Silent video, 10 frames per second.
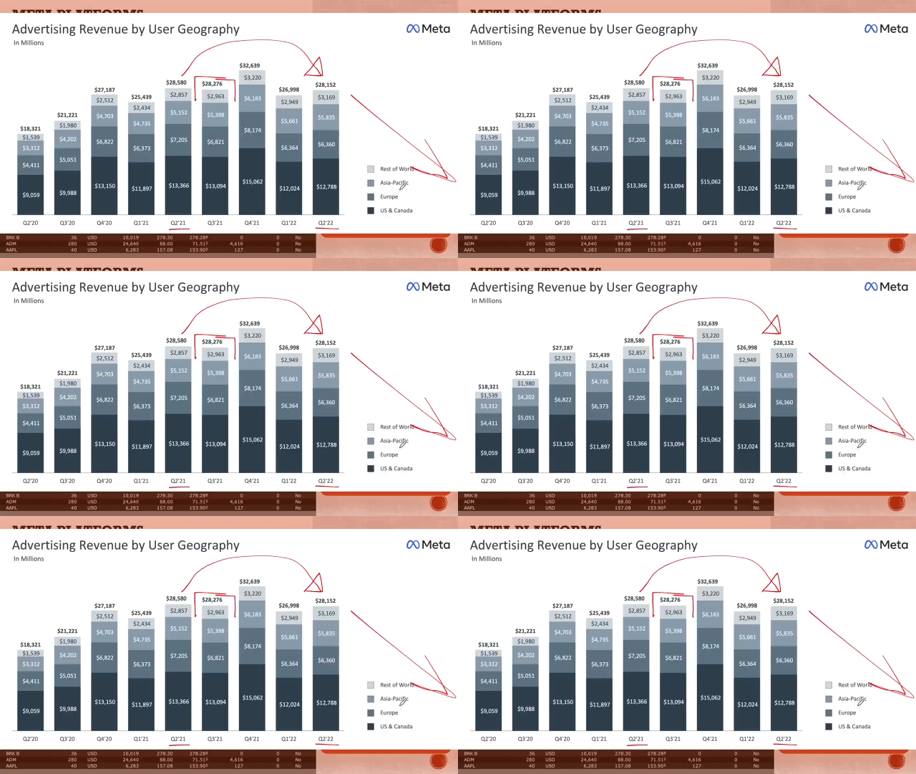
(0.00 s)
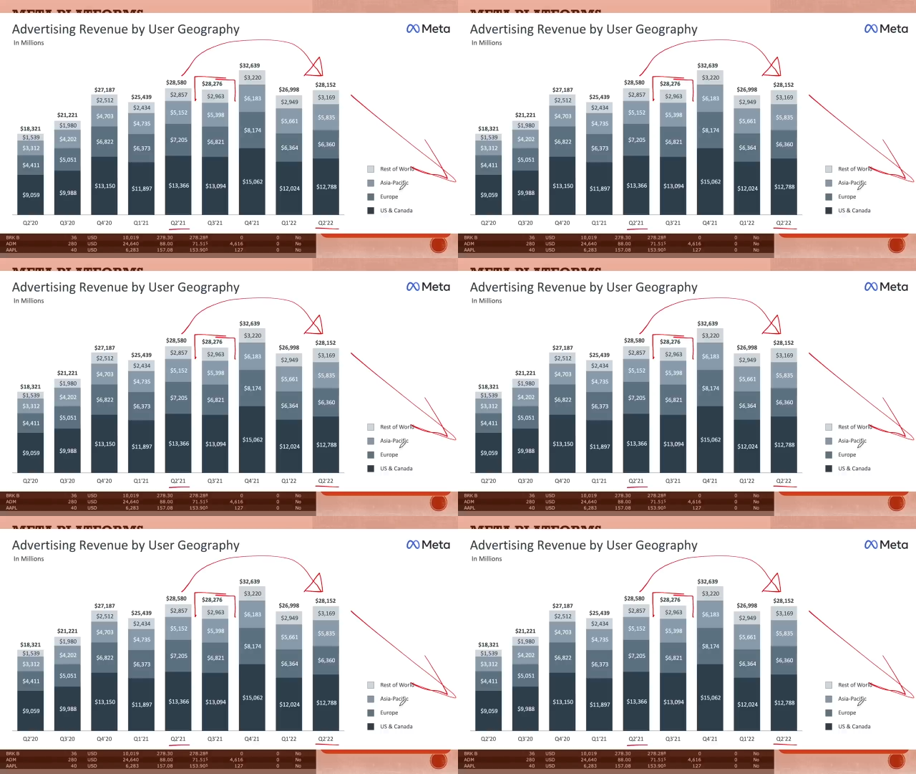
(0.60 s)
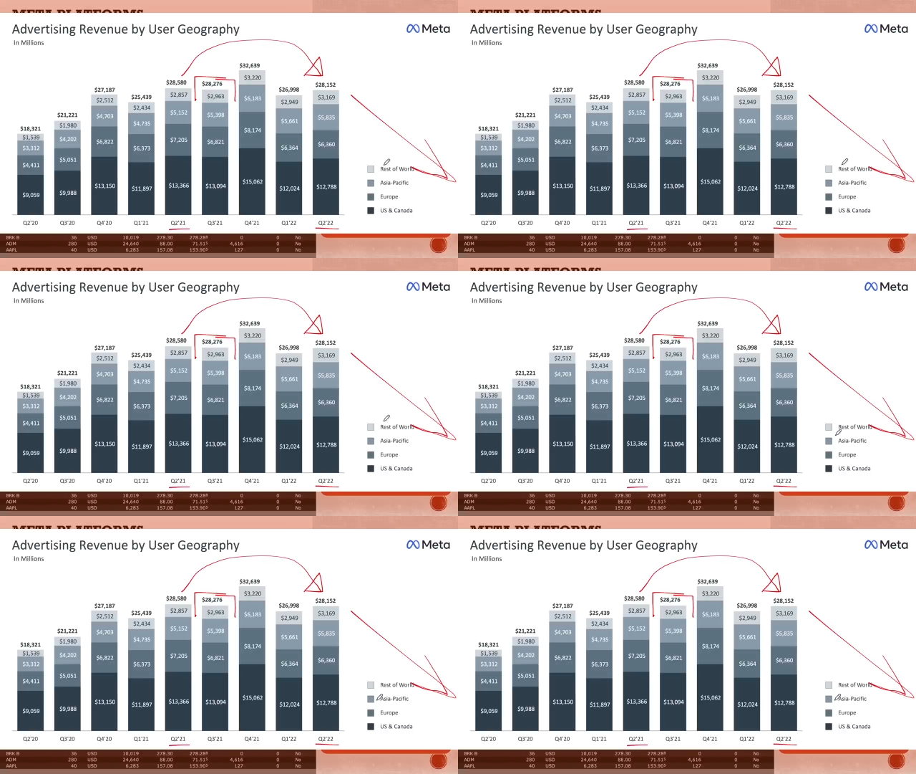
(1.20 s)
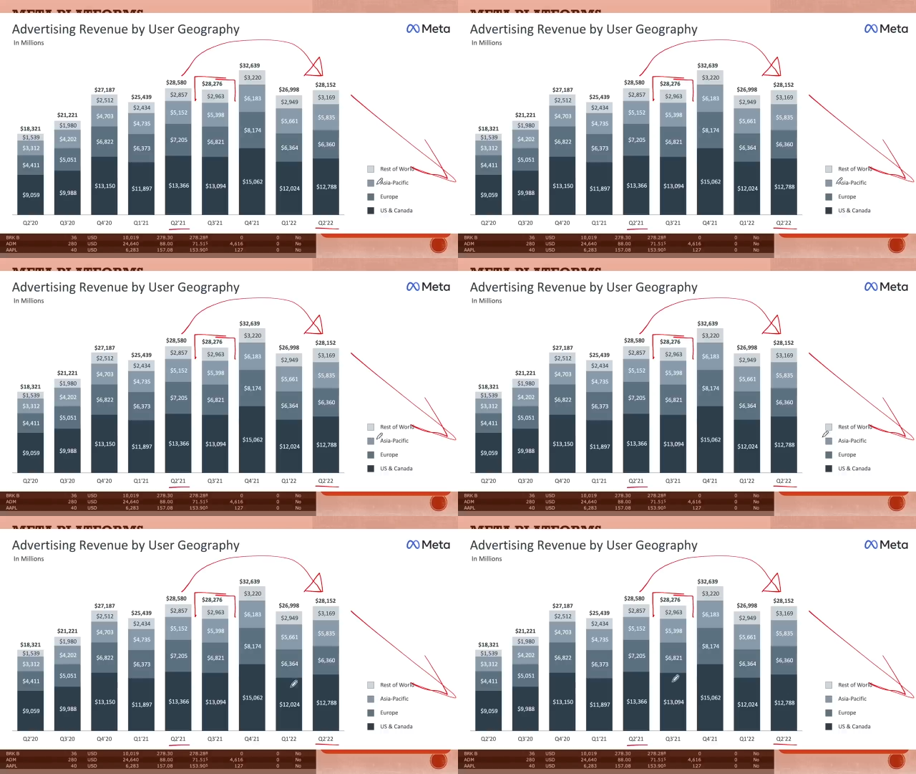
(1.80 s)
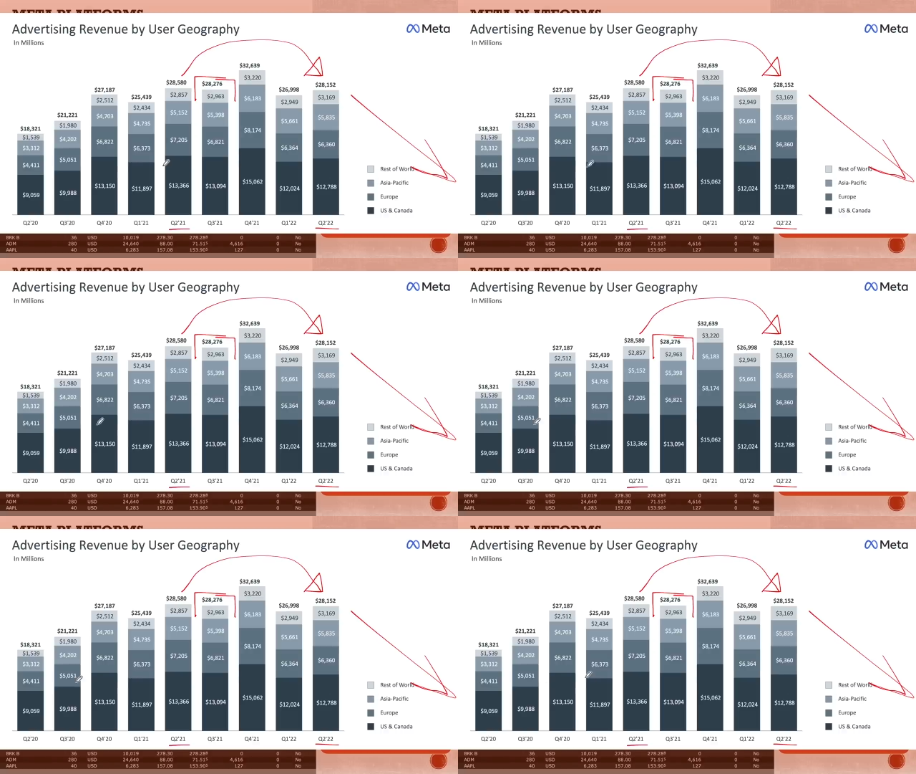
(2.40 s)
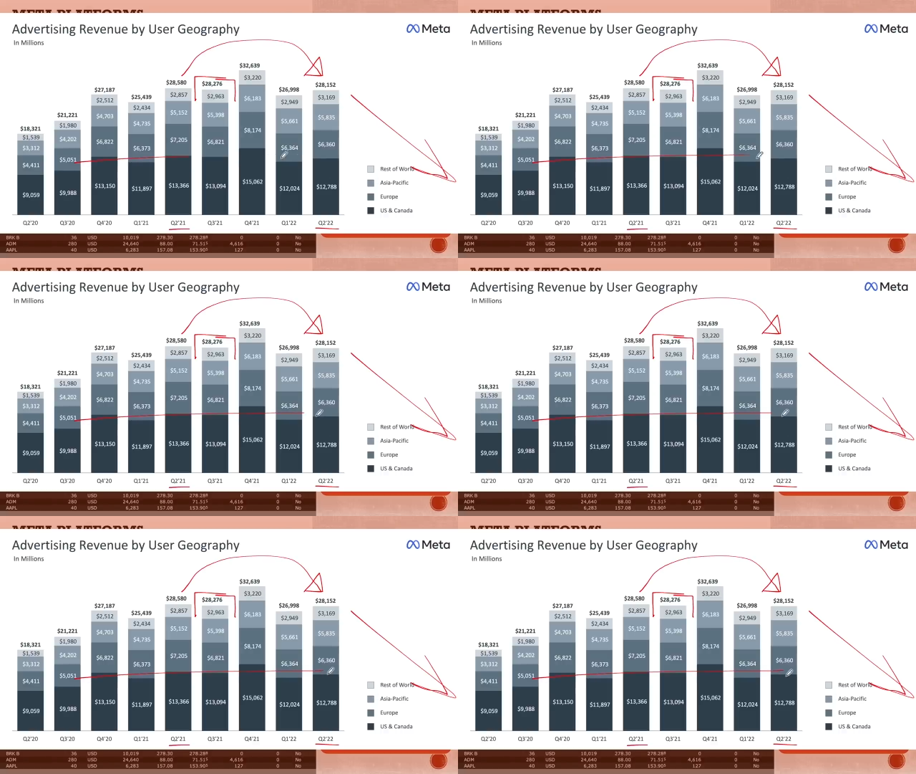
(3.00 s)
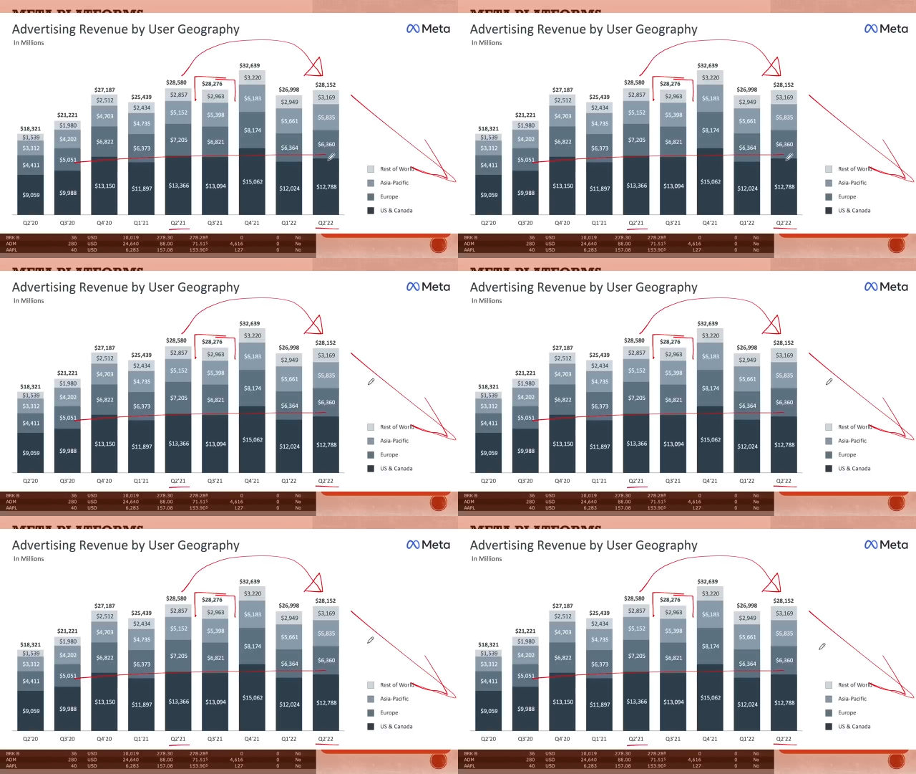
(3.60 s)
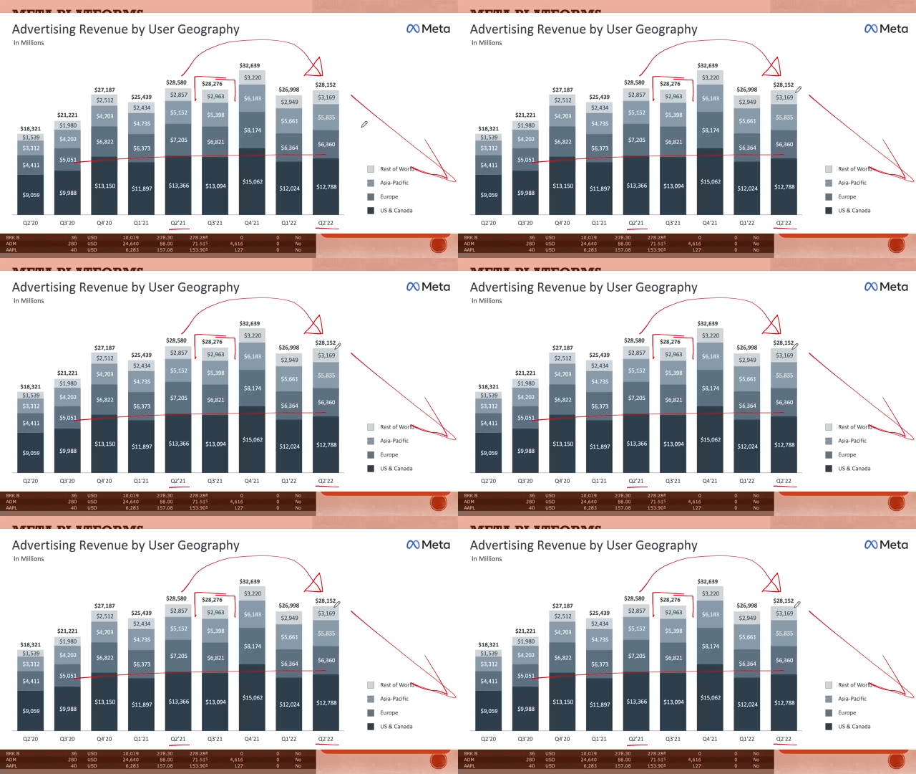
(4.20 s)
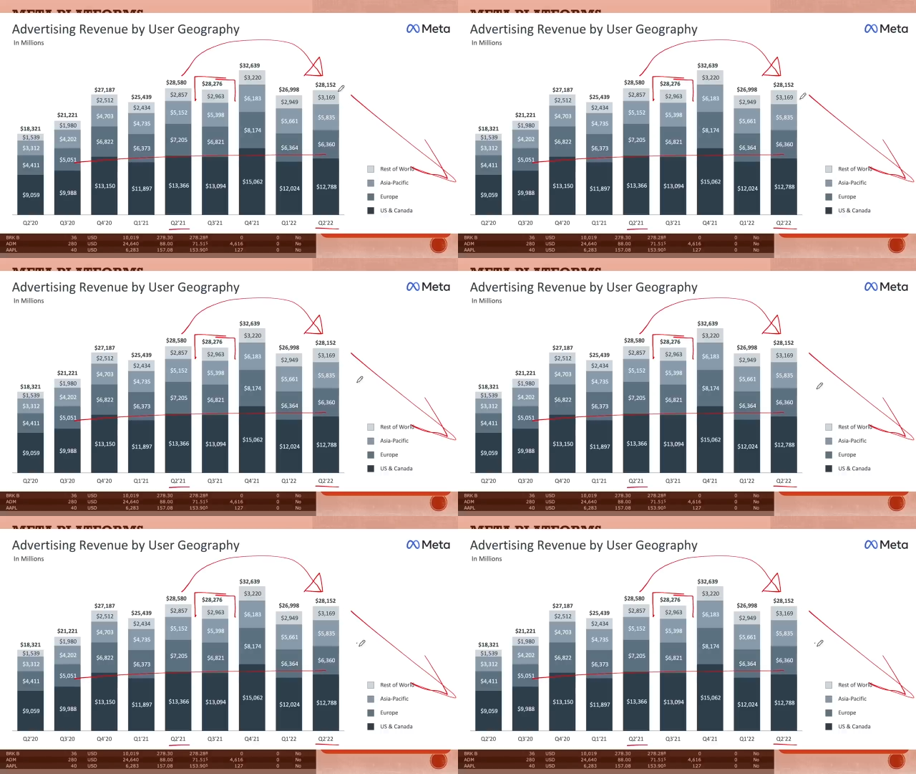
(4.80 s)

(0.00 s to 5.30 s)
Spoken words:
(no speaker visible)